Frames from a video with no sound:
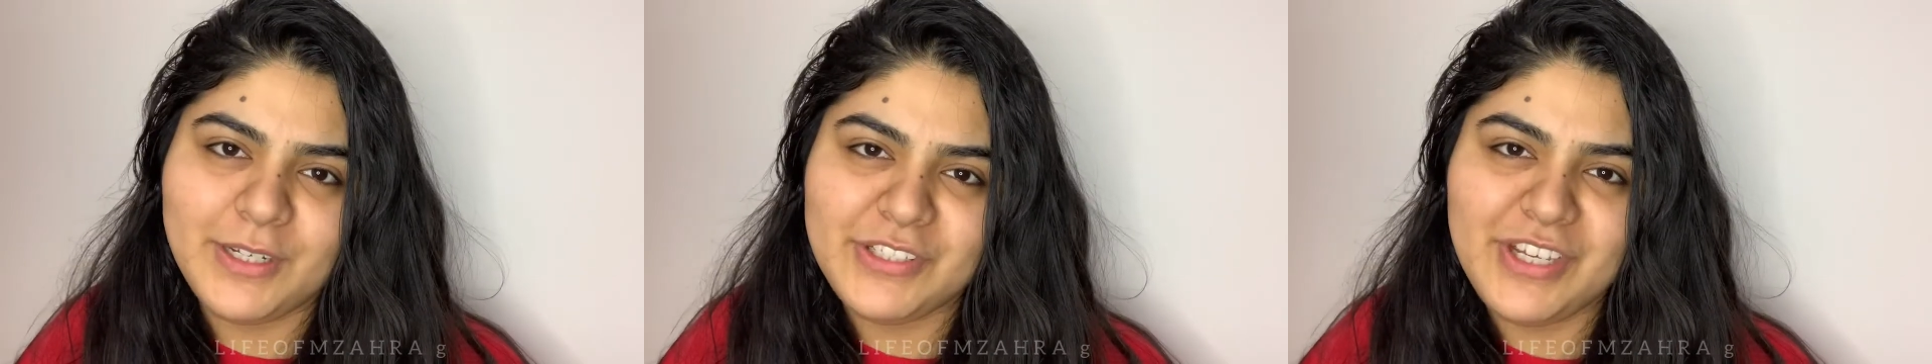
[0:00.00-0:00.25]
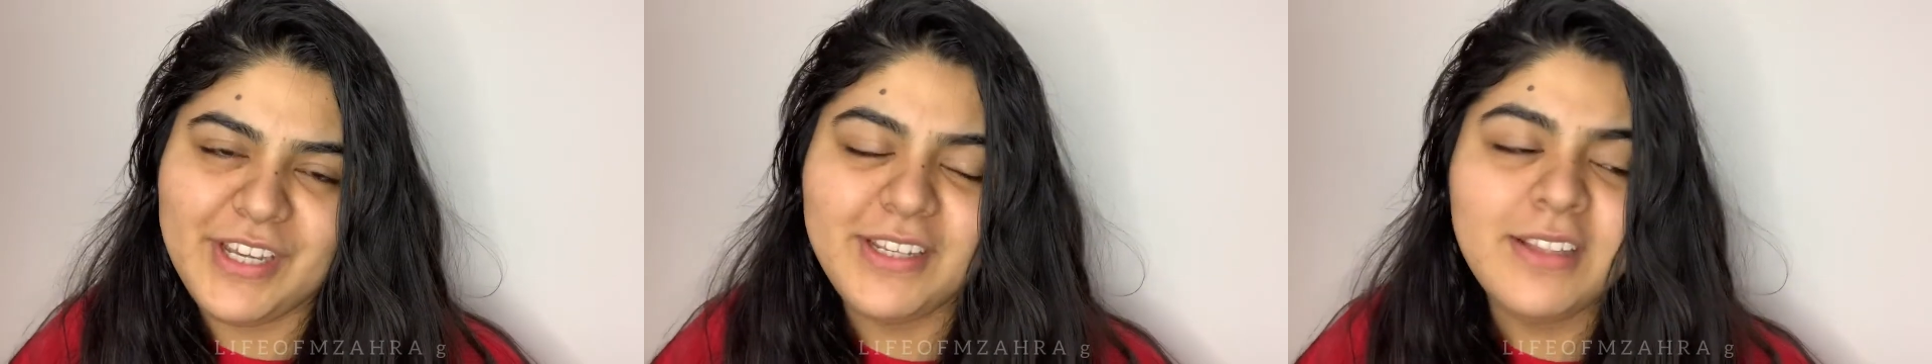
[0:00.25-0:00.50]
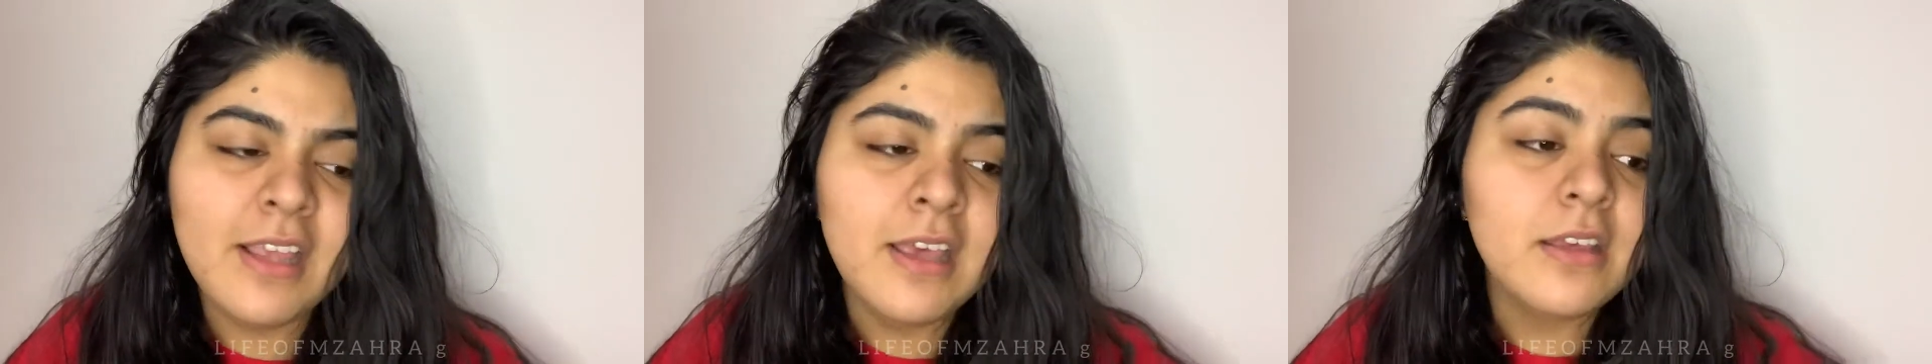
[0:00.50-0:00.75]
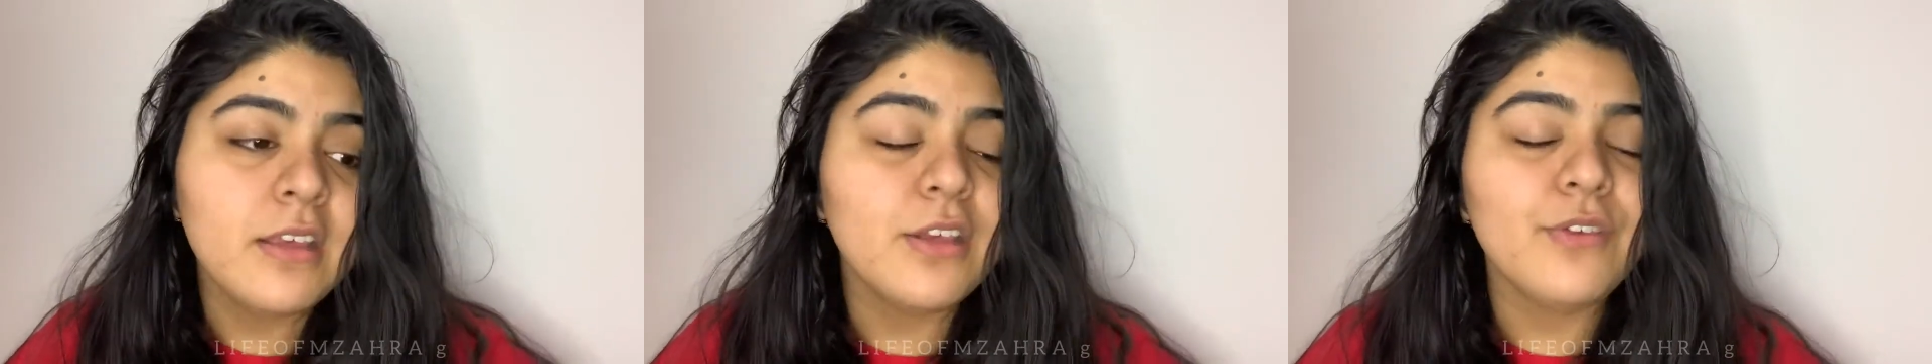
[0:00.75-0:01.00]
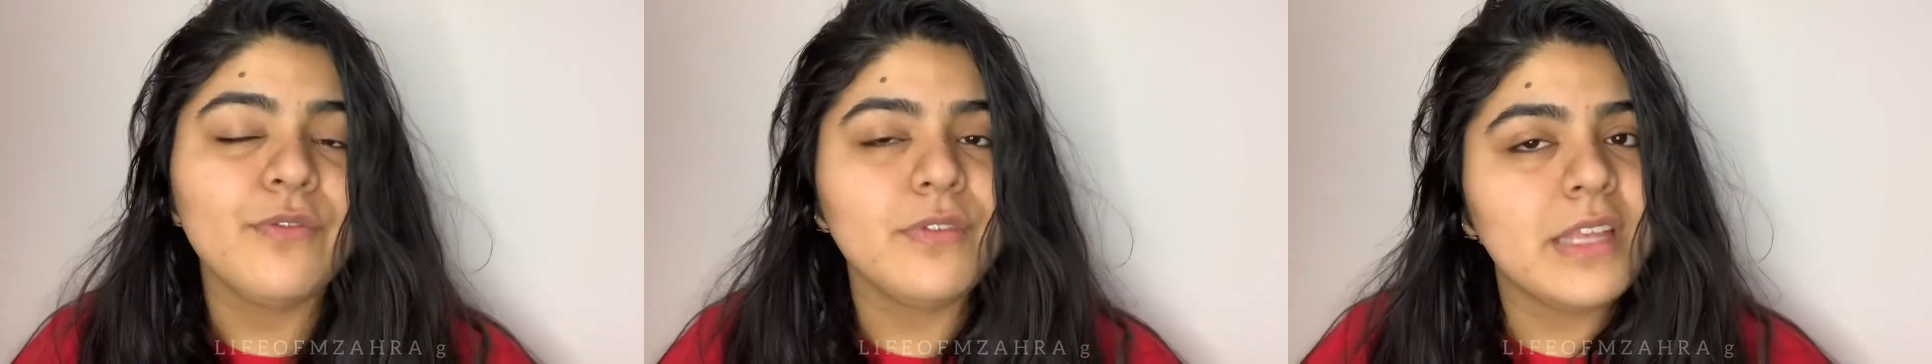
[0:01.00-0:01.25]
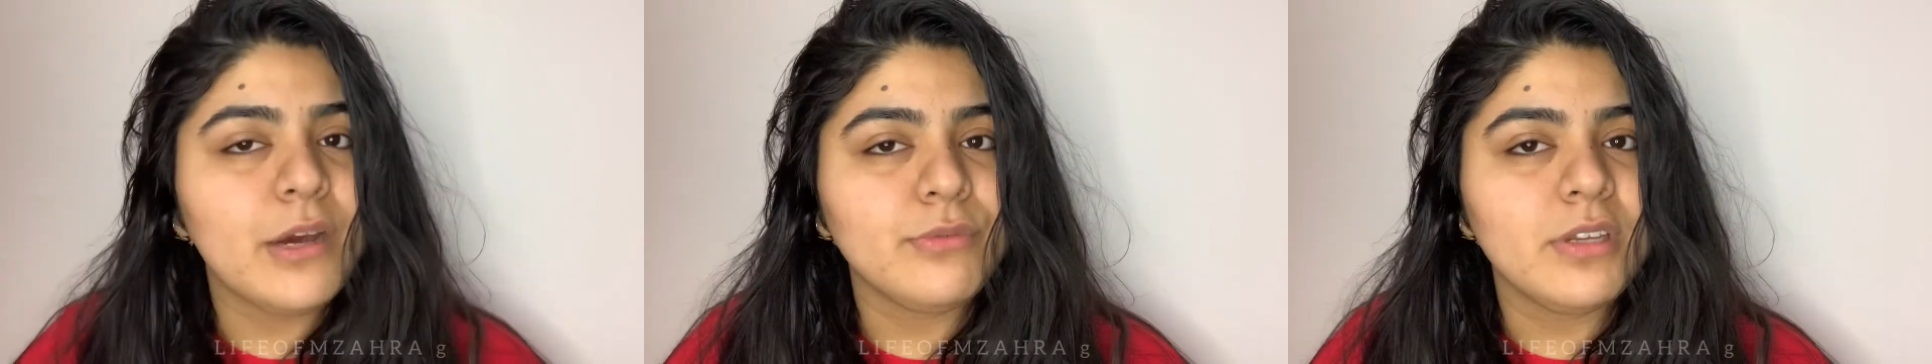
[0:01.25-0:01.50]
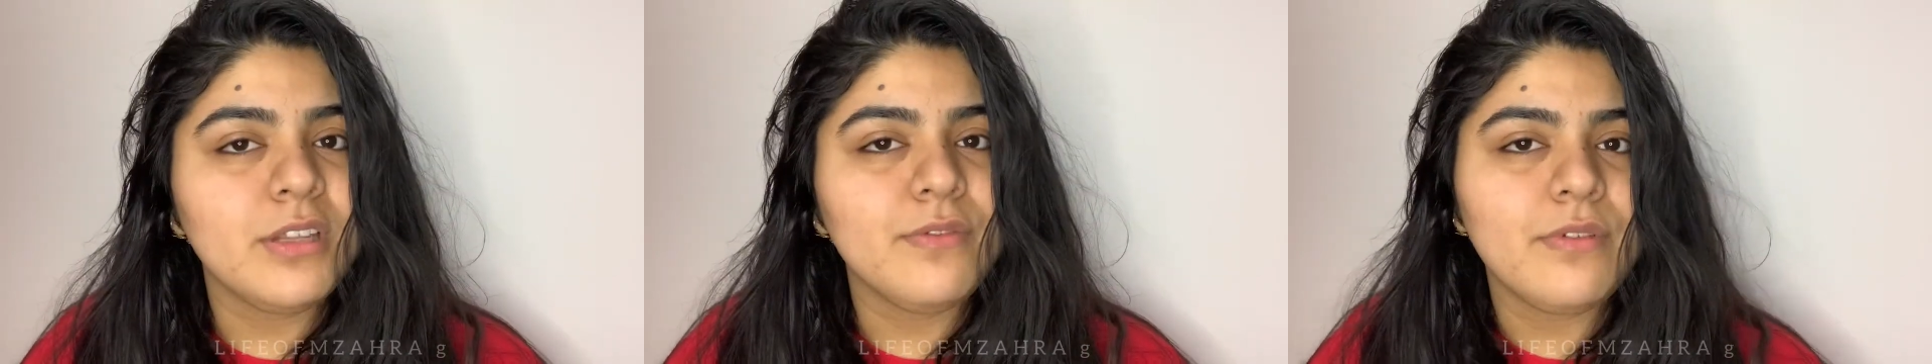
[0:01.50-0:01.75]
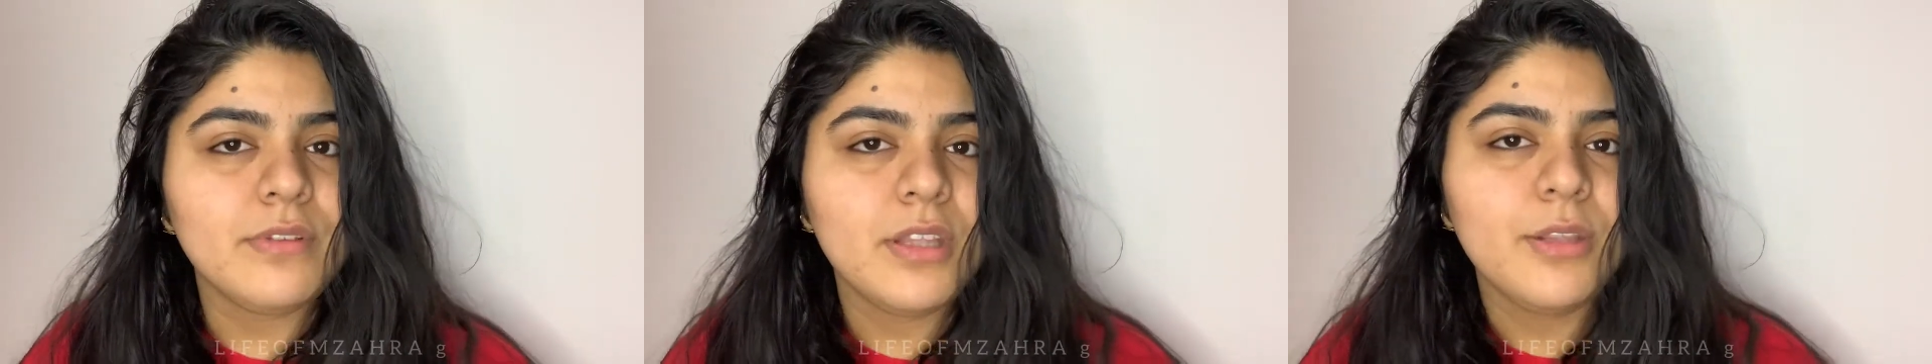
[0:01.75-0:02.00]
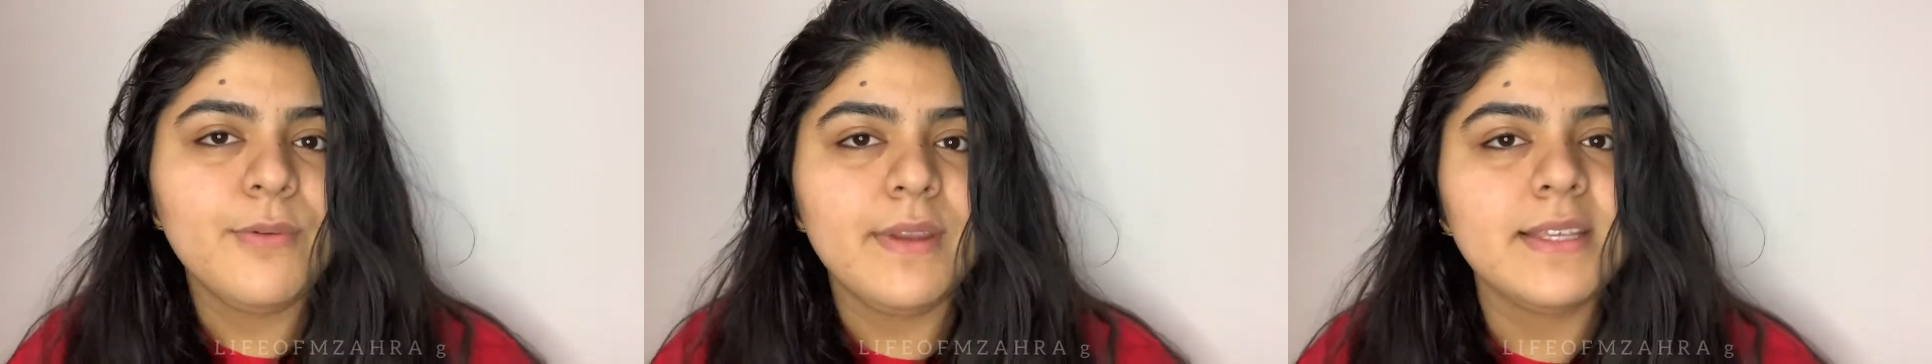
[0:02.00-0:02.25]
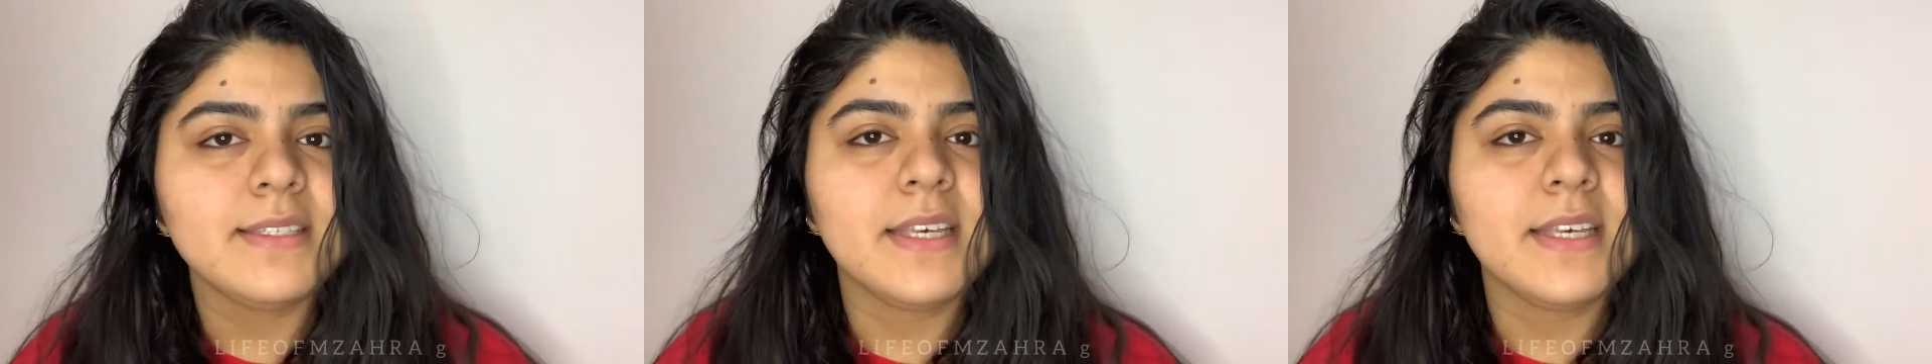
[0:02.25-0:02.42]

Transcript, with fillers: channel without any further ado let's get